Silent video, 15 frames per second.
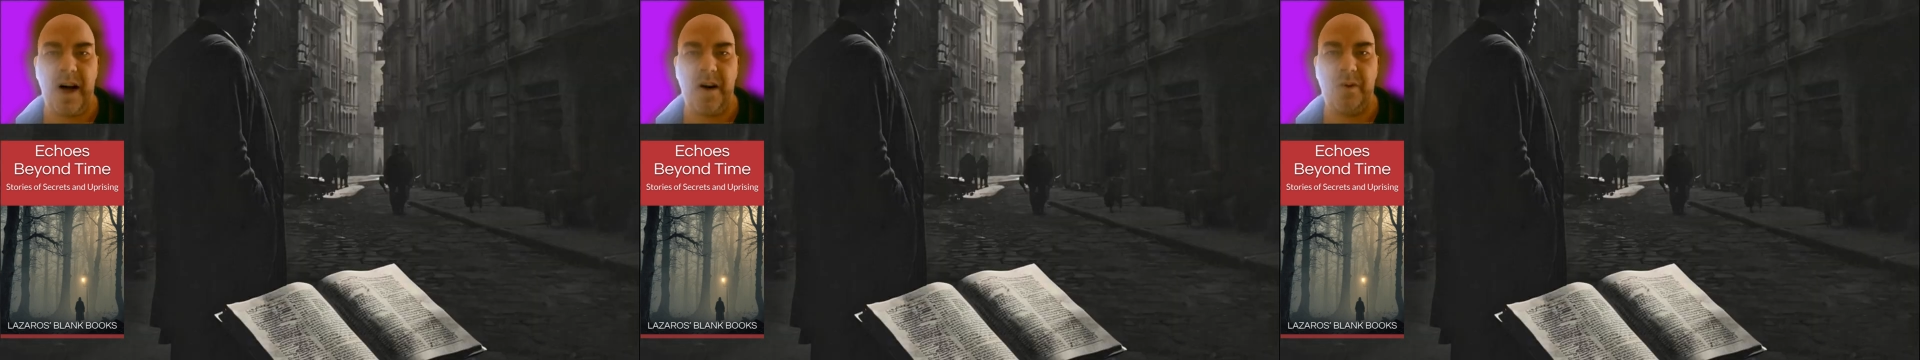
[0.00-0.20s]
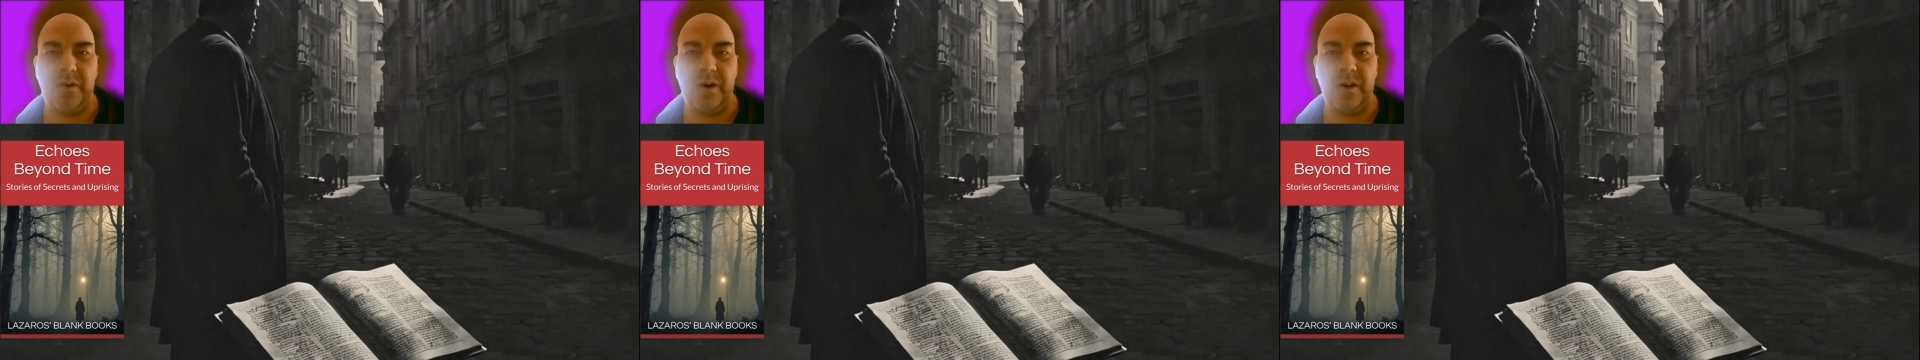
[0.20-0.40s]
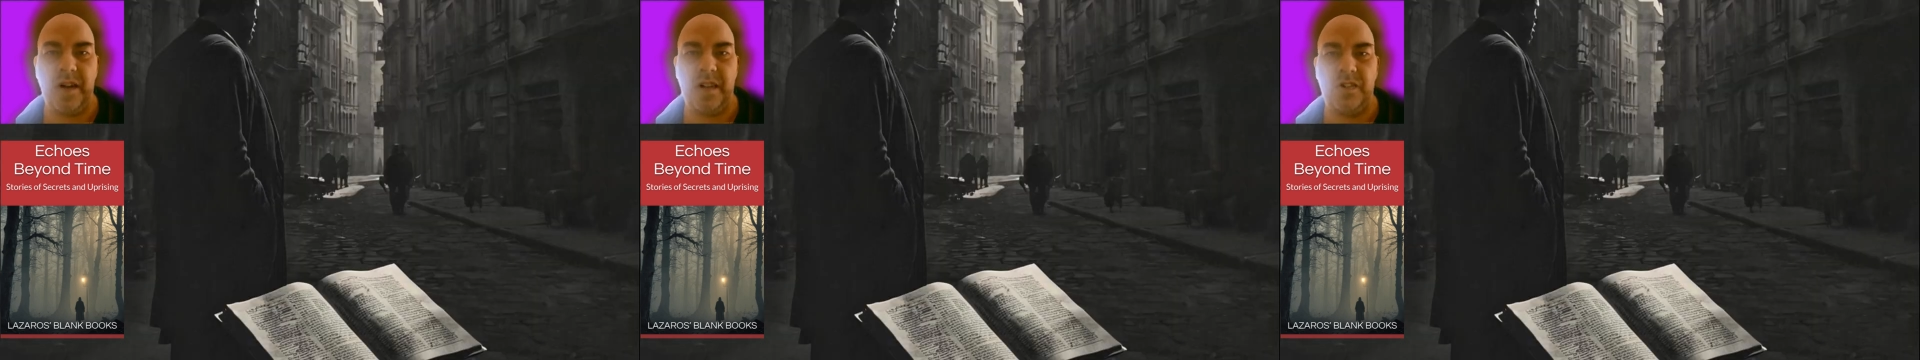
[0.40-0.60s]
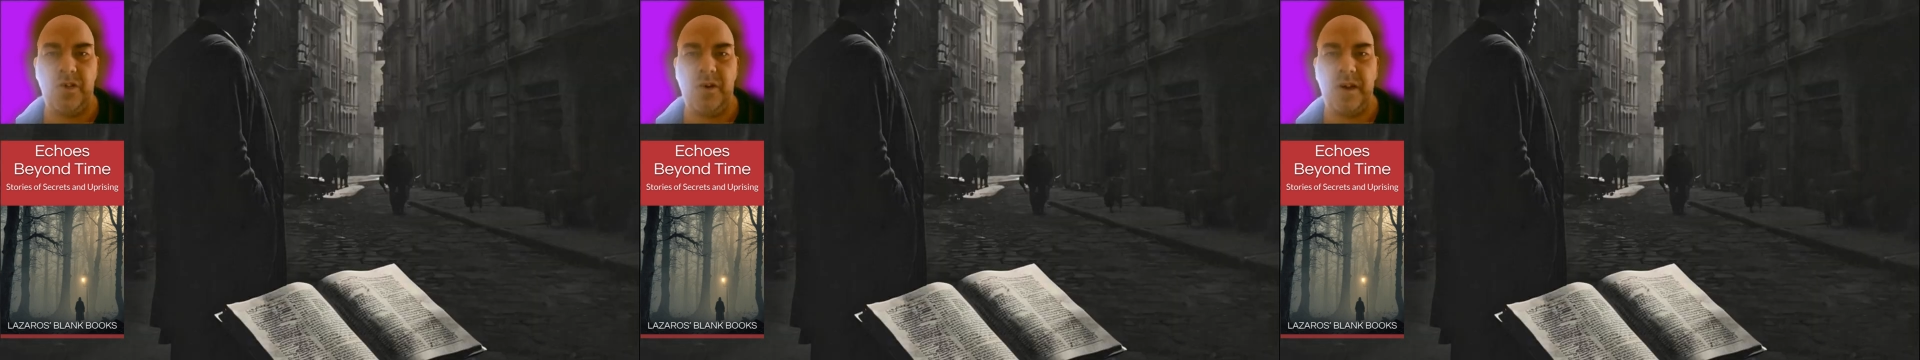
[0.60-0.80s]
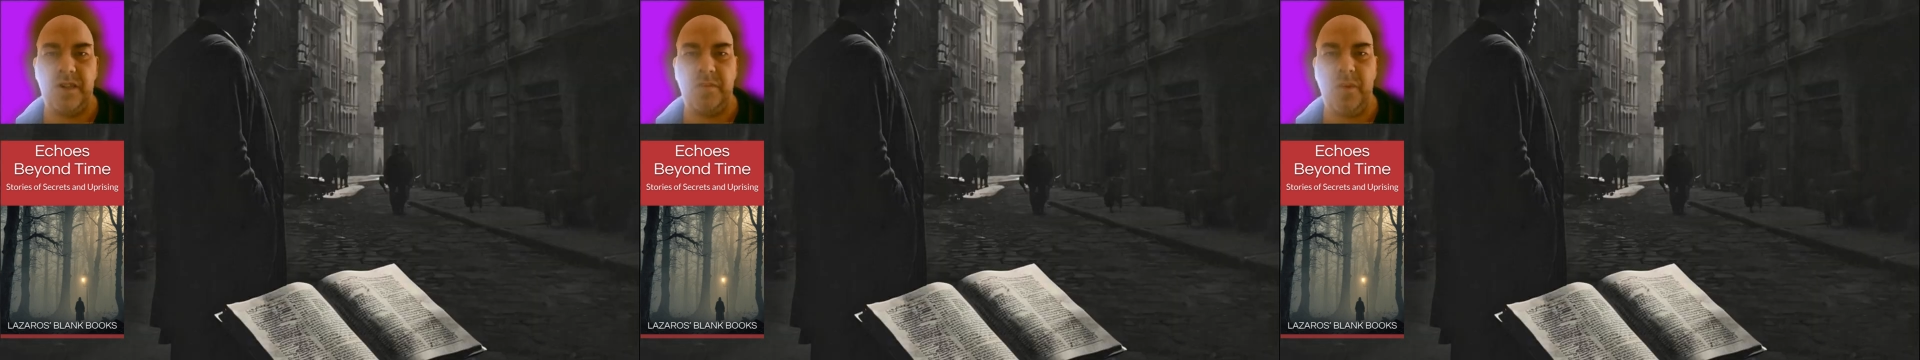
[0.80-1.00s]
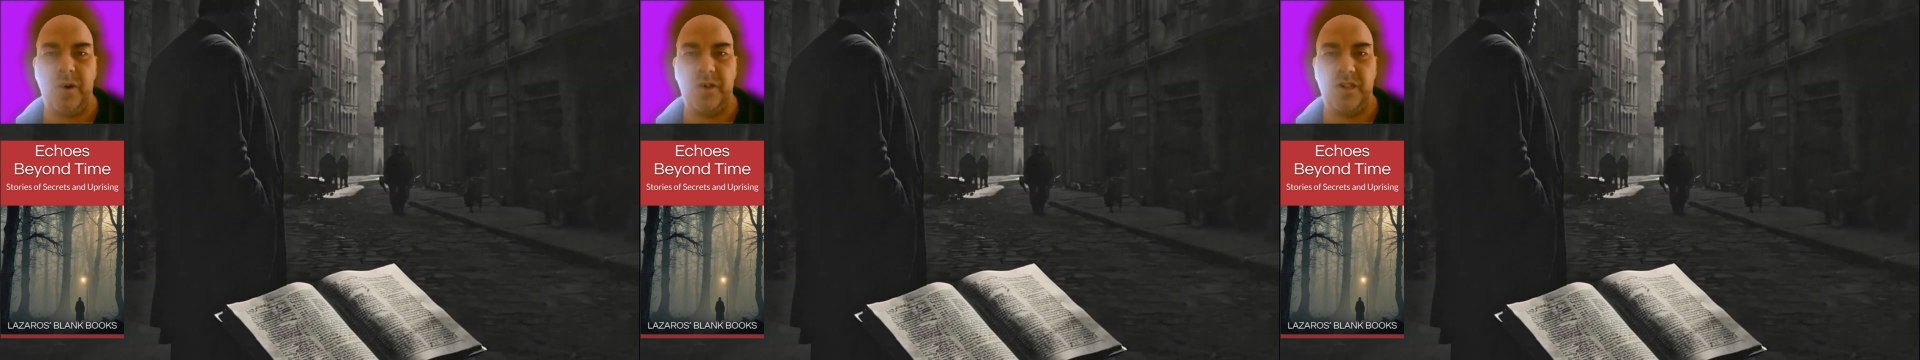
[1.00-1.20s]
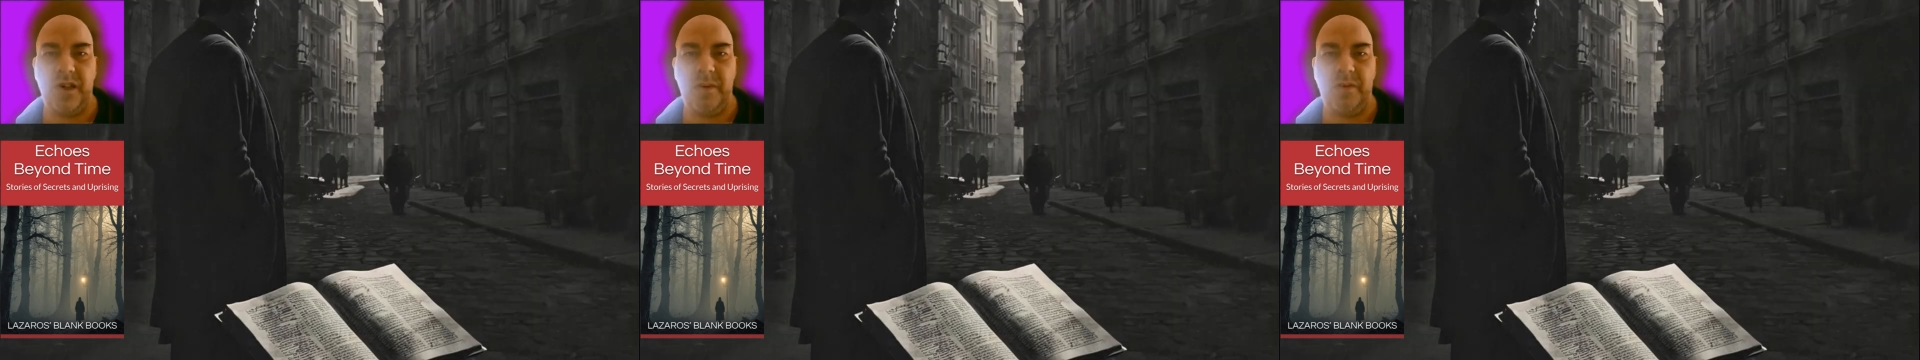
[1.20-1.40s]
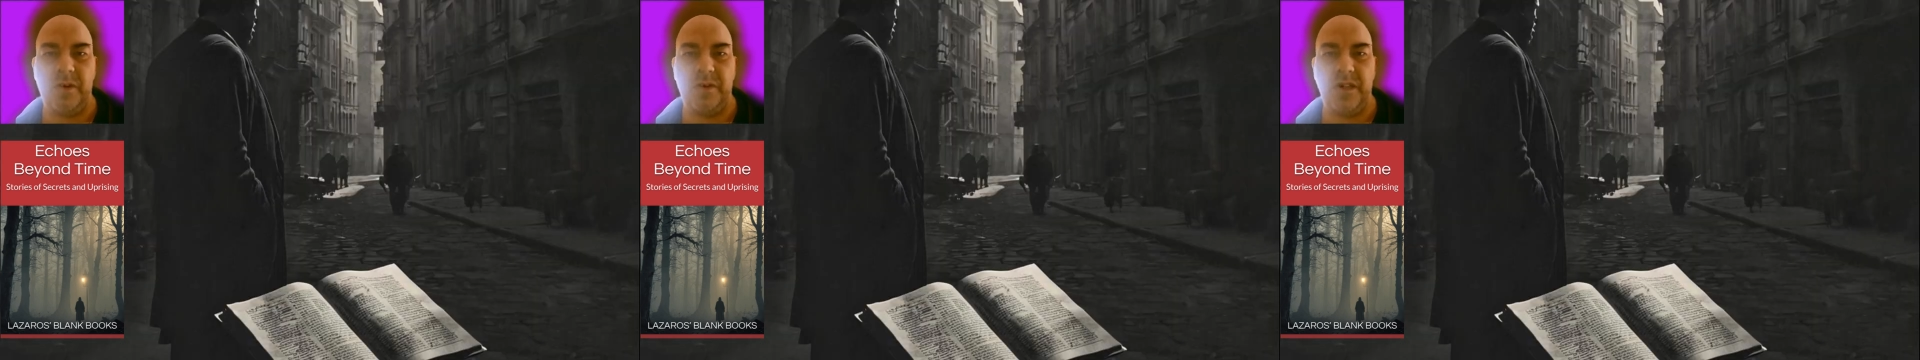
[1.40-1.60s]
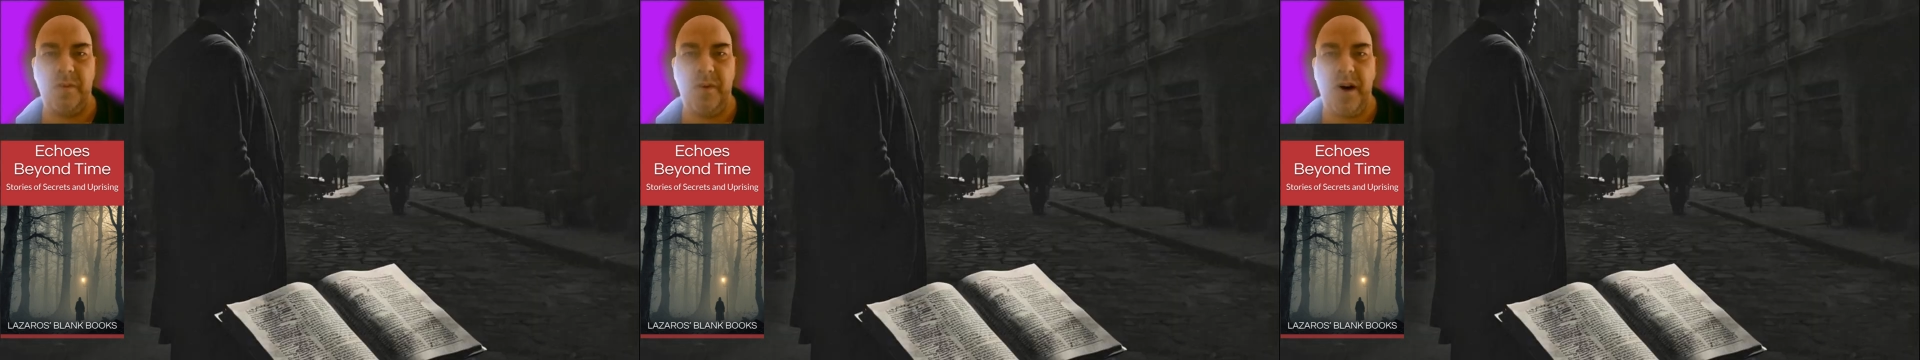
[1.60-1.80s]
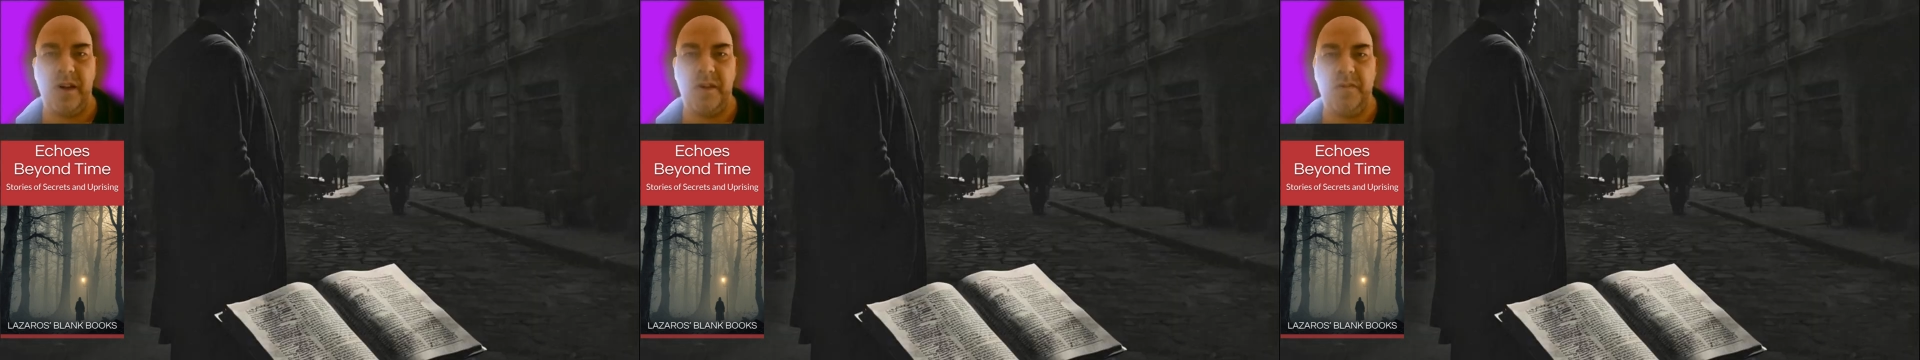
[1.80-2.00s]
power of history's most
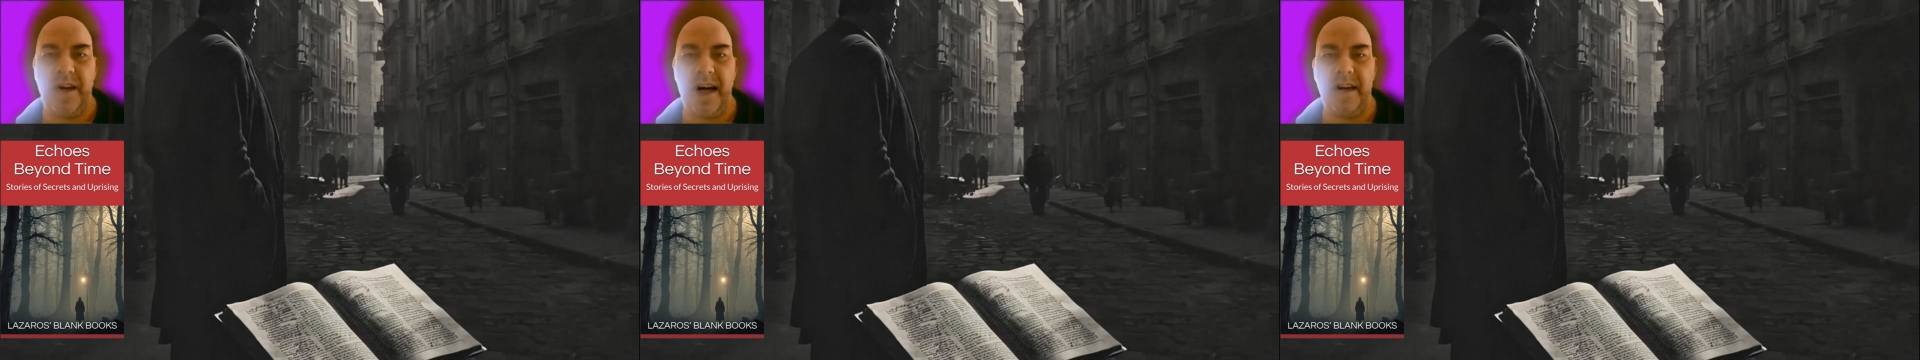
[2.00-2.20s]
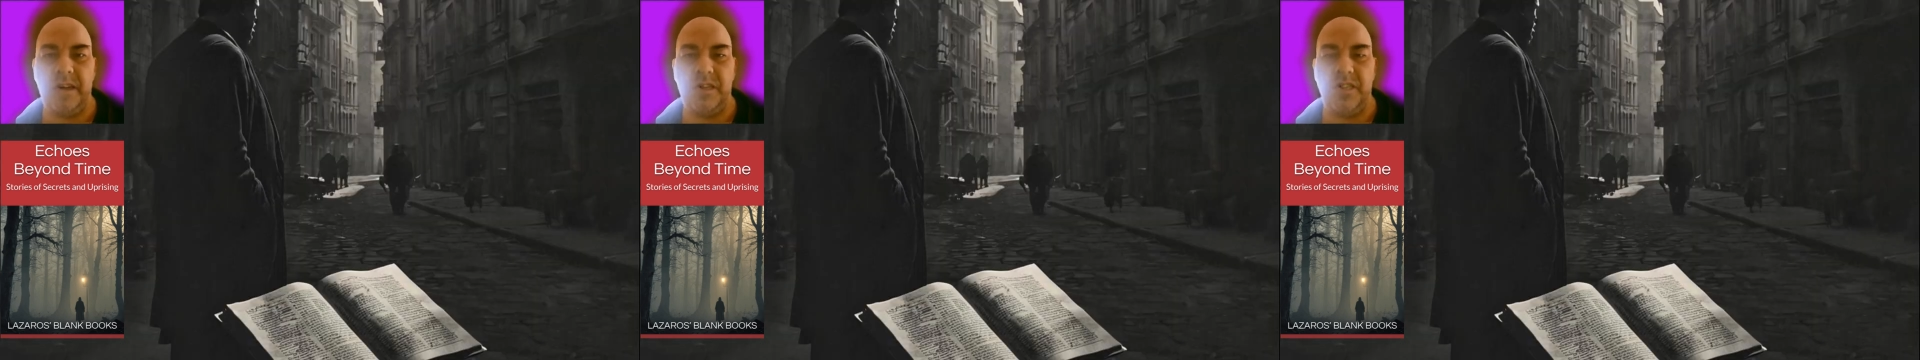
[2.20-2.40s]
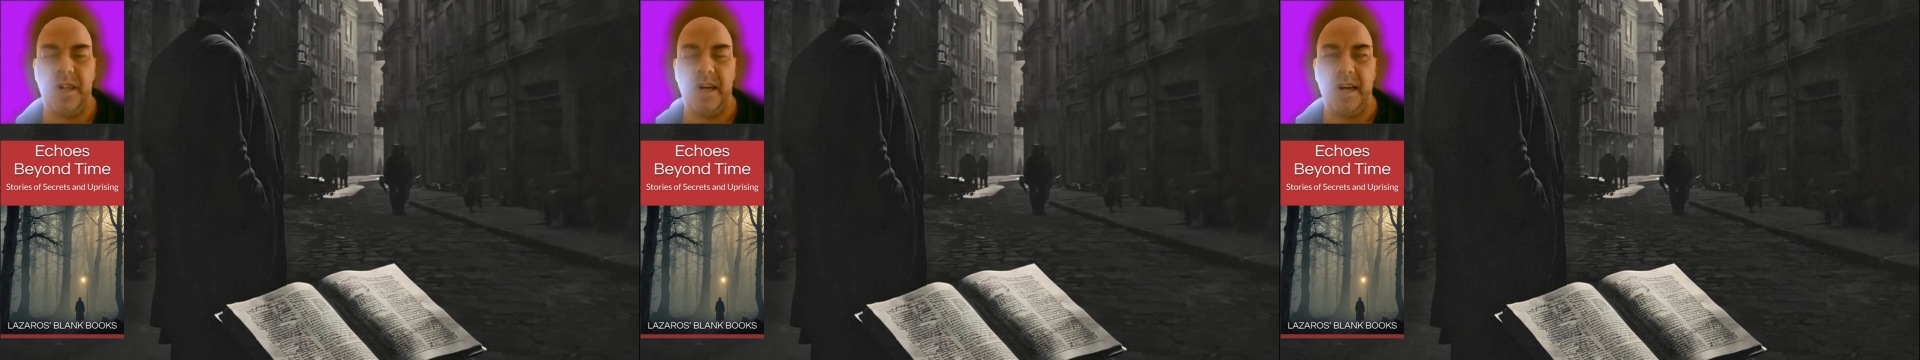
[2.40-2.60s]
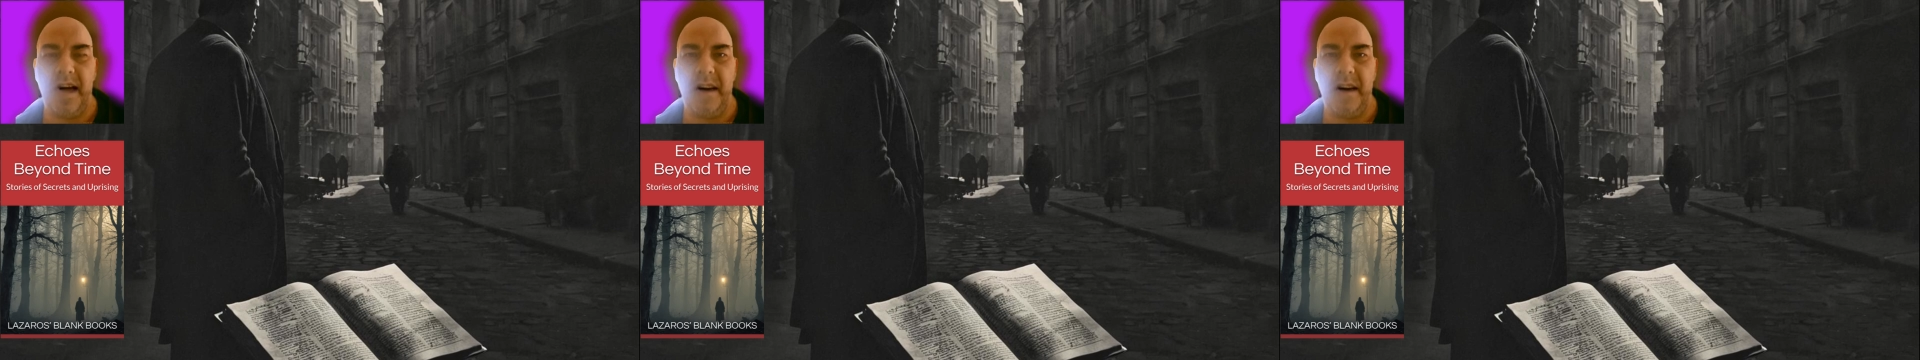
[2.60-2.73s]
elusive artifacts,